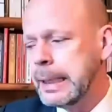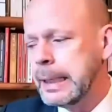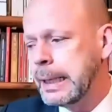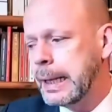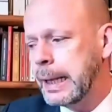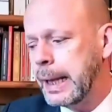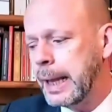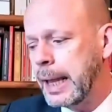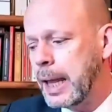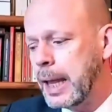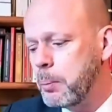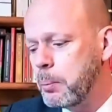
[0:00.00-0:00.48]

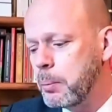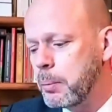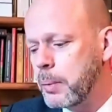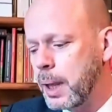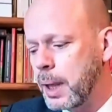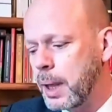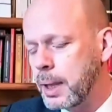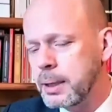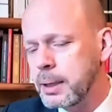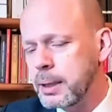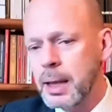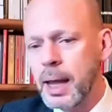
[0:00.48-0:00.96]
Um,
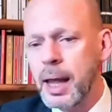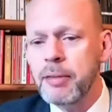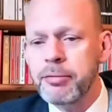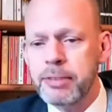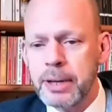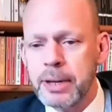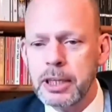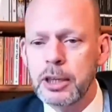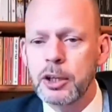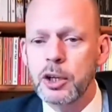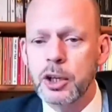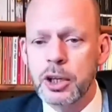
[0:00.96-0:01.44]
I, have
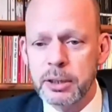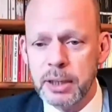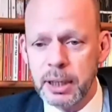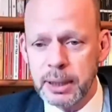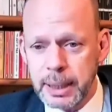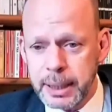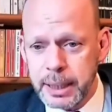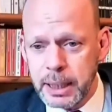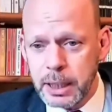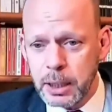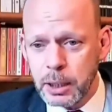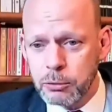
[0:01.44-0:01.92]
had a look at the
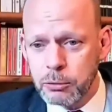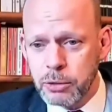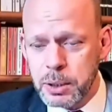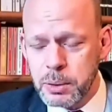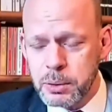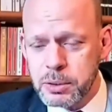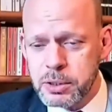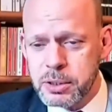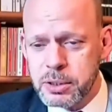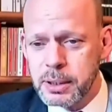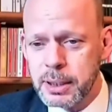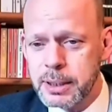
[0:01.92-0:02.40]
legal
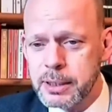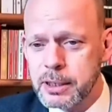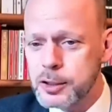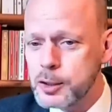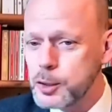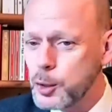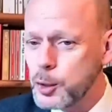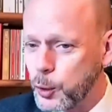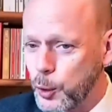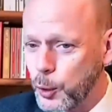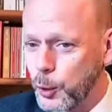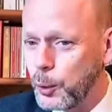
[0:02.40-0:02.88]
routes. It's
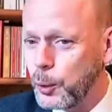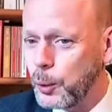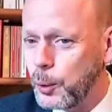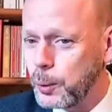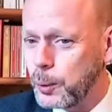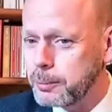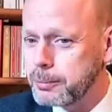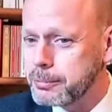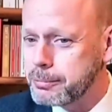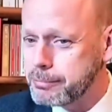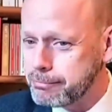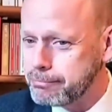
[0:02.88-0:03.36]
not at
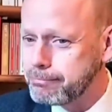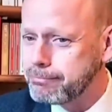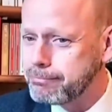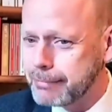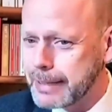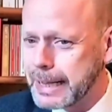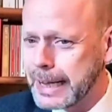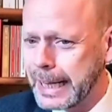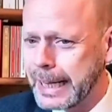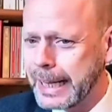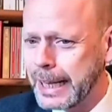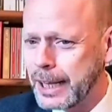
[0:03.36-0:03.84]
all
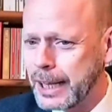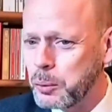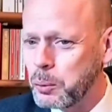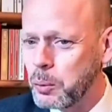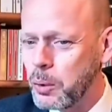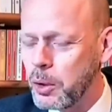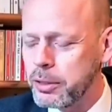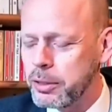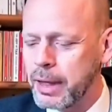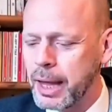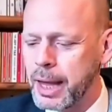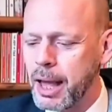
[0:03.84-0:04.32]
clear
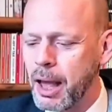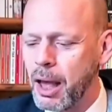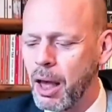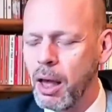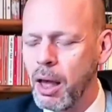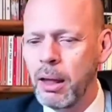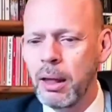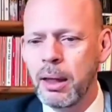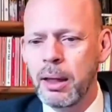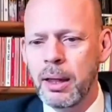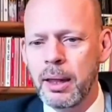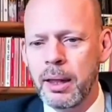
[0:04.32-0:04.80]
what they are.